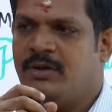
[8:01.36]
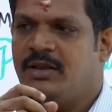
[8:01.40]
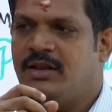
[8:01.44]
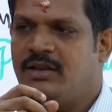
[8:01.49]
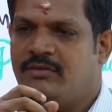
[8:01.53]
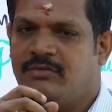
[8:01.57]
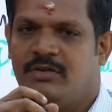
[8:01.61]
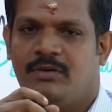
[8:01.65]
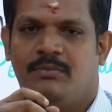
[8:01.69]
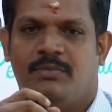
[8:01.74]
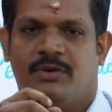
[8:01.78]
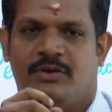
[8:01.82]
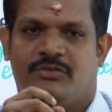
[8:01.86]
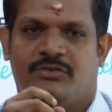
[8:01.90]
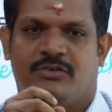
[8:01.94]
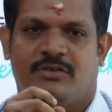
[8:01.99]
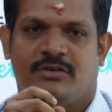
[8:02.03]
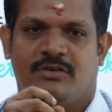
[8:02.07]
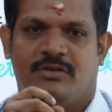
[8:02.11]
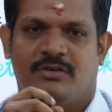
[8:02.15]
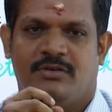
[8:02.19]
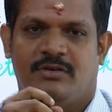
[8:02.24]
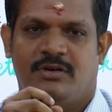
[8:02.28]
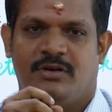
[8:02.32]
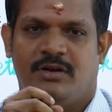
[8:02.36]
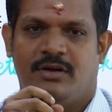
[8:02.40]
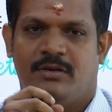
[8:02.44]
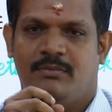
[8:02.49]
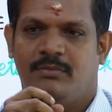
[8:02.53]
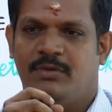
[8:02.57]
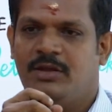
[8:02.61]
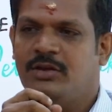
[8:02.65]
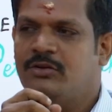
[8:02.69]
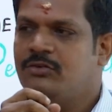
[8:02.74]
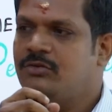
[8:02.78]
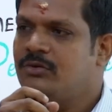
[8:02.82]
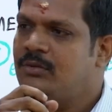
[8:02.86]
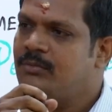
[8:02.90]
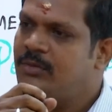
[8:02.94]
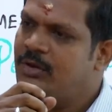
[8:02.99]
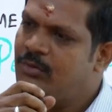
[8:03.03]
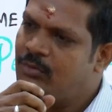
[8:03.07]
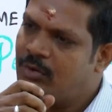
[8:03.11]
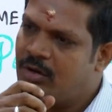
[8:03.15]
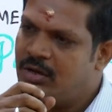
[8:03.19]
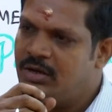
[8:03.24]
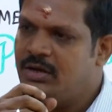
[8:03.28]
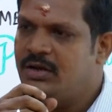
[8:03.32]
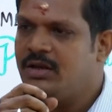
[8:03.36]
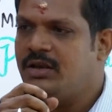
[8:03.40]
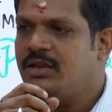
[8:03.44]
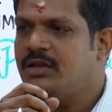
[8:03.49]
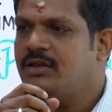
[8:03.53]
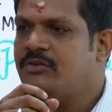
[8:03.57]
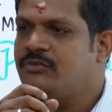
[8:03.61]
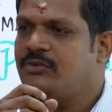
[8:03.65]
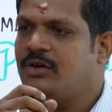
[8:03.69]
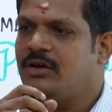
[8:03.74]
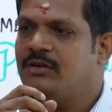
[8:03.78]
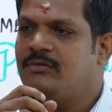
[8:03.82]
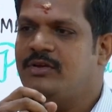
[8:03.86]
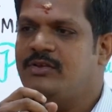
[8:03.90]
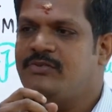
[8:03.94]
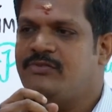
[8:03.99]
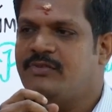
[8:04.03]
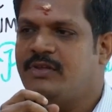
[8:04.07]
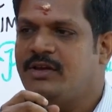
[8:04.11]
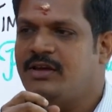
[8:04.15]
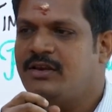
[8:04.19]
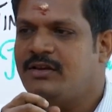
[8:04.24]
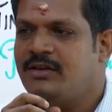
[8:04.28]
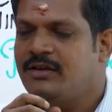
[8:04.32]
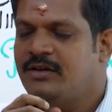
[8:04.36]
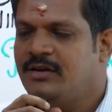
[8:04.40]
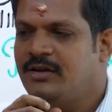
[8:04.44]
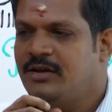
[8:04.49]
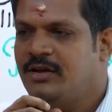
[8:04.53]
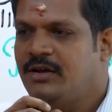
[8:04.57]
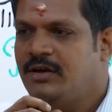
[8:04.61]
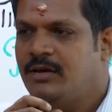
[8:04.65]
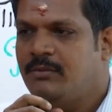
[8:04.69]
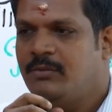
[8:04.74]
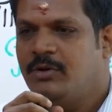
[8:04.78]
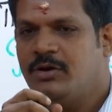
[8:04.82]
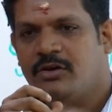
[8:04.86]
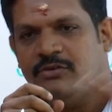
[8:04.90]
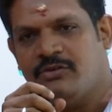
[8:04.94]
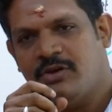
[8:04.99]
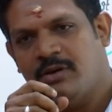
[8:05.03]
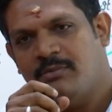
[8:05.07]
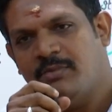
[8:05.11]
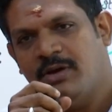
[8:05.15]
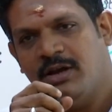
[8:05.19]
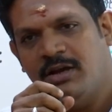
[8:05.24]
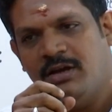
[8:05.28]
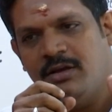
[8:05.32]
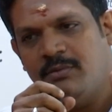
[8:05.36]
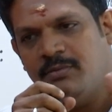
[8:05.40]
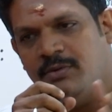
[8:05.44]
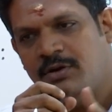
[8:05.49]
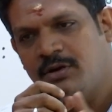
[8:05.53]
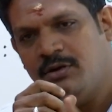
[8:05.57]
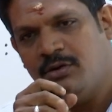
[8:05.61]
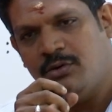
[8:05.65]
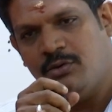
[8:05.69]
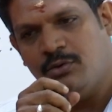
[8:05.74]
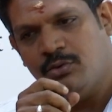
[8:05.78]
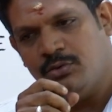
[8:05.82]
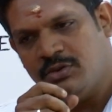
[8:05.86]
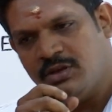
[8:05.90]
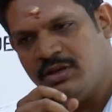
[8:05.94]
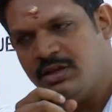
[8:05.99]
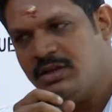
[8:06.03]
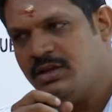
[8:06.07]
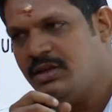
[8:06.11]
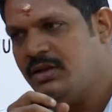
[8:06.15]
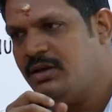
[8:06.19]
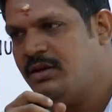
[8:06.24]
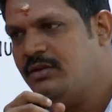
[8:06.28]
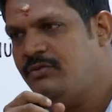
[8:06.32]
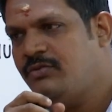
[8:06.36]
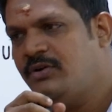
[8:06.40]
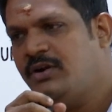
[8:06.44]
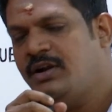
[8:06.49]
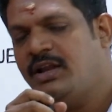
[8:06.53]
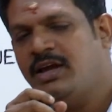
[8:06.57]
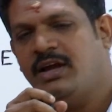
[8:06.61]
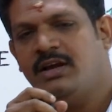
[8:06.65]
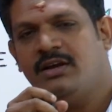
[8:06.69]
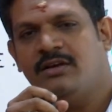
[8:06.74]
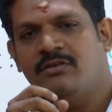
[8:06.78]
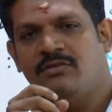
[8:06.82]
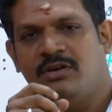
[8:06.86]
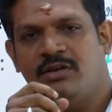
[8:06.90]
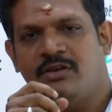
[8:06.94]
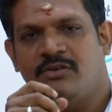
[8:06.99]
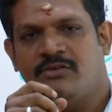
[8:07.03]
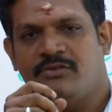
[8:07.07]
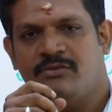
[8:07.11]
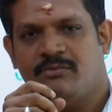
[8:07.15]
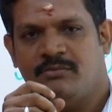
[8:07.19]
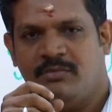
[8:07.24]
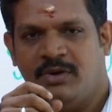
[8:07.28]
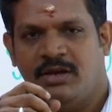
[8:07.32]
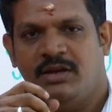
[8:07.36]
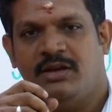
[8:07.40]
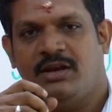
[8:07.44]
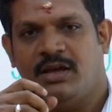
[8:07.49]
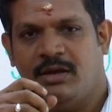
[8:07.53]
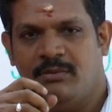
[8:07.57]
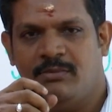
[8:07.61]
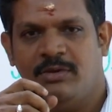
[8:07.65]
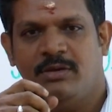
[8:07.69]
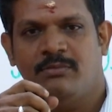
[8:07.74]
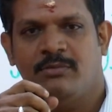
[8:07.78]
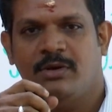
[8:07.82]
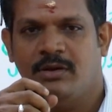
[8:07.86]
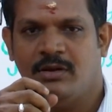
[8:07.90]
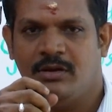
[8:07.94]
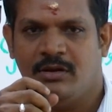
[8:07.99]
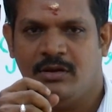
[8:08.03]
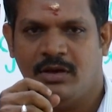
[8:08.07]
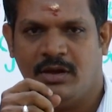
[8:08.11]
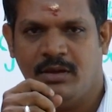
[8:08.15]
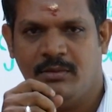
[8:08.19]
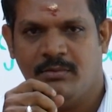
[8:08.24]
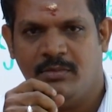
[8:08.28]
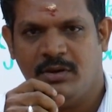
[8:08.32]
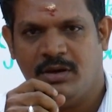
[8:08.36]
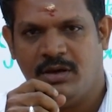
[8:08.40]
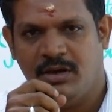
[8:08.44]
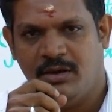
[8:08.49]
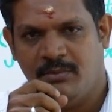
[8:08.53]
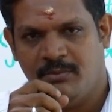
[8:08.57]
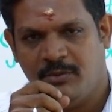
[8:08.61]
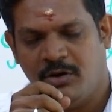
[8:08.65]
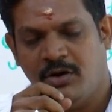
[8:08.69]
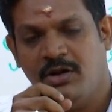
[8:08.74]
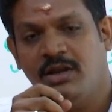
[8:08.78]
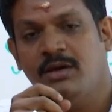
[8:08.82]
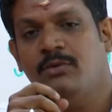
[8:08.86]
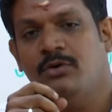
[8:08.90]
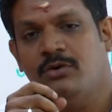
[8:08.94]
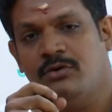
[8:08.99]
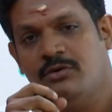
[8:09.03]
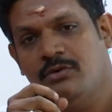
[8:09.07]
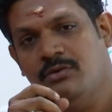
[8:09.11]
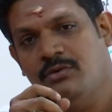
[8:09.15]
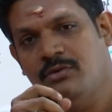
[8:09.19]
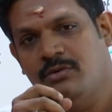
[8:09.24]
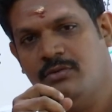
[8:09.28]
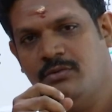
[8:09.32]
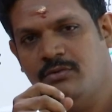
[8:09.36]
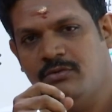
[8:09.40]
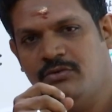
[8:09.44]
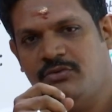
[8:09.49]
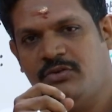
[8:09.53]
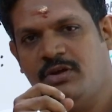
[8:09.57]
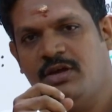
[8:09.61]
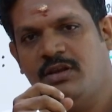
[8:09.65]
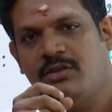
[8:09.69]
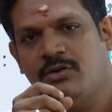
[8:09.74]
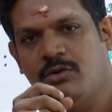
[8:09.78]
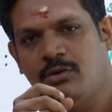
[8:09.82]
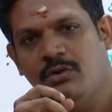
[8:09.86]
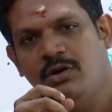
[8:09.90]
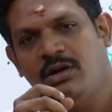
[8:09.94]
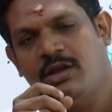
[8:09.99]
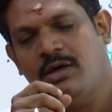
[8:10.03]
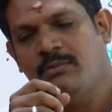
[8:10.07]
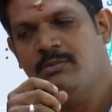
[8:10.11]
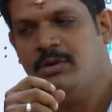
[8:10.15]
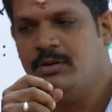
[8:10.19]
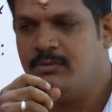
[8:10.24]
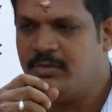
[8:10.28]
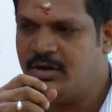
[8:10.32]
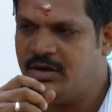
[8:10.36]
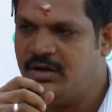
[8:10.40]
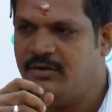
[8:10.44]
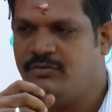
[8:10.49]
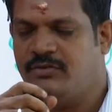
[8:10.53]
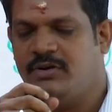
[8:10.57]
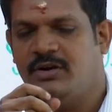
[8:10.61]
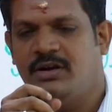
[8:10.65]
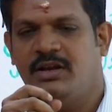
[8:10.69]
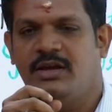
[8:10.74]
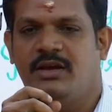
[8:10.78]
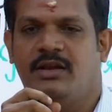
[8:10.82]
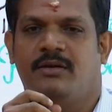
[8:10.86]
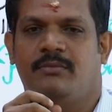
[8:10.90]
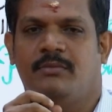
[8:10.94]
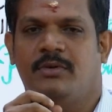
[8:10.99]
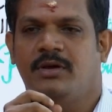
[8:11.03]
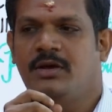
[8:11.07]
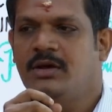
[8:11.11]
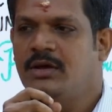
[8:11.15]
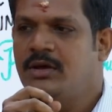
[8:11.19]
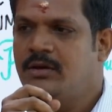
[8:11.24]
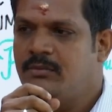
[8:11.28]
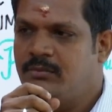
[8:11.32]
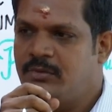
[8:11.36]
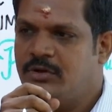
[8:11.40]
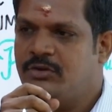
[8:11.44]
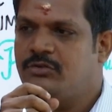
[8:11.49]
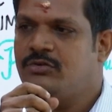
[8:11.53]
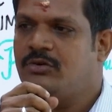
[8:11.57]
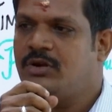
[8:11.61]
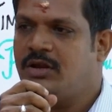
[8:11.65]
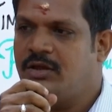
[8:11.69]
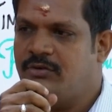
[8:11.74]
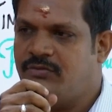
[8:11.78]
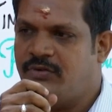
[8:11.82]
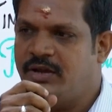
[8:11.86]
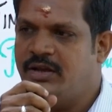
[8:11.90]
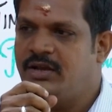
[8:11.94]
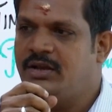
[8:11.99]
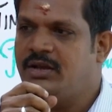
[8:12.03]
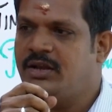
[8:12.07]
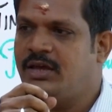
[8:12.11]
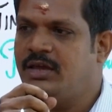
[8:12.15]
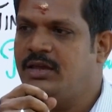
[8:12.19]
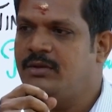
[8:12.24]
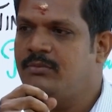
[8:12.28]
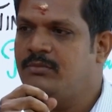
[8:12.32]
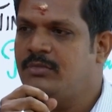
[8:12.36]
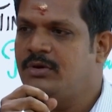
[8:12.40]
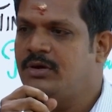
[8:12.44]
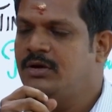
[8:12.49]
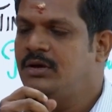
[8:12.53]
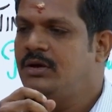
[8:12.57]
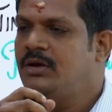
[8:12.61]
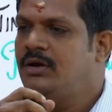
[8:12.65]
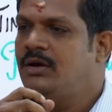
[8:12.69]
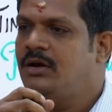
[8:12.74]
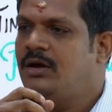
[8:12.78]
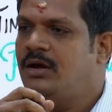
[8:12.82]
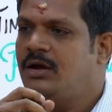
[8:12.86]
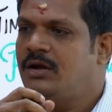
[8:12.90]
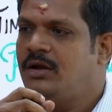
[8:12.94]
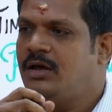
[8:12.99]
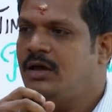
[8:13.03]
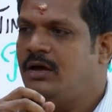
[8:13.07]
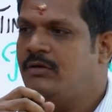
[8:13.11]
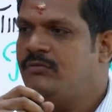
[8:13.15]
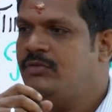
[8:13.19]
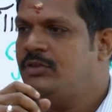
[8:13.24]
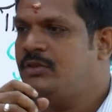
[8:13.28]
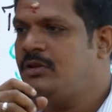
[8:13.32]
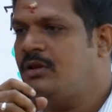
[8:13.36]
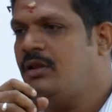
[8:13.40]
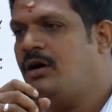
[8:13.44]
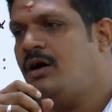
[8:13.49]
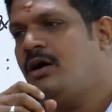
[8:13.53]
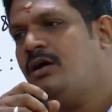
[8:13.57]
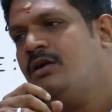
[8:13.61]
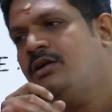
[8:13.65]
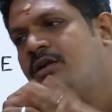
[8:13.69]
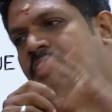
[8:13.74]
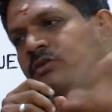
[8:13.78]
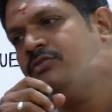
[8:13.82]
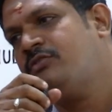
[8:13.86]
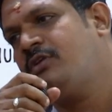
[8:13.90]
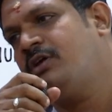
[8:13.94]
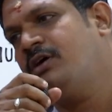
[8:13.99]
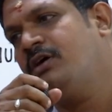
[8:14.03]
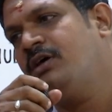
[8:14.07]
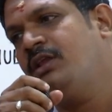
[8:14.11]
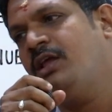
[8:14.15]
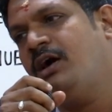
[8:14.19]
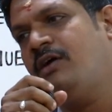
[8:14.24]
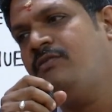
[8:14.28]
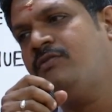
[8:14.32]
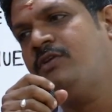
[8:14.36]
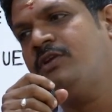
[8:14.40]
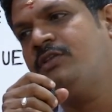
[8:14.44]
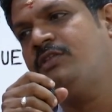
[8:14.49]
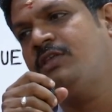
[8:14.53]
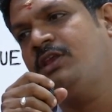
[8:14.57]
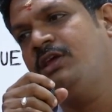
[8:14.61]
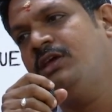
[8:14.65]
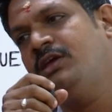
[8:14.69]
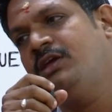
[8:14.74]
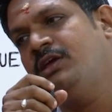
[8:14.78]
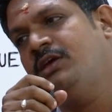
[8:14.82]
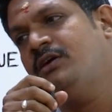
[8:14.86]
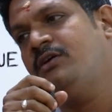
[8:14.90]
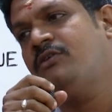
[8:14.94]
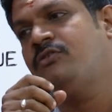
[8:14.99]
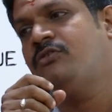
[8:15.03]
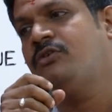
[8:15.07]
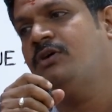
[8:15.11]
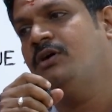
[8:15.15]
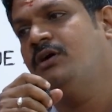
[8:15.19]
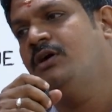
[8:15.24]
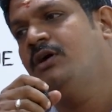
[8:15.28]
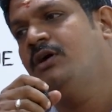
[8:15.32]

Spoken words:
my level best and make sure my volunteering is always there, because I'm held up in 2-3 different activities. My timing, I am not able to share the whole timing, but definitely I'll make sure I find time. And with a lot of struggle, after 3 years,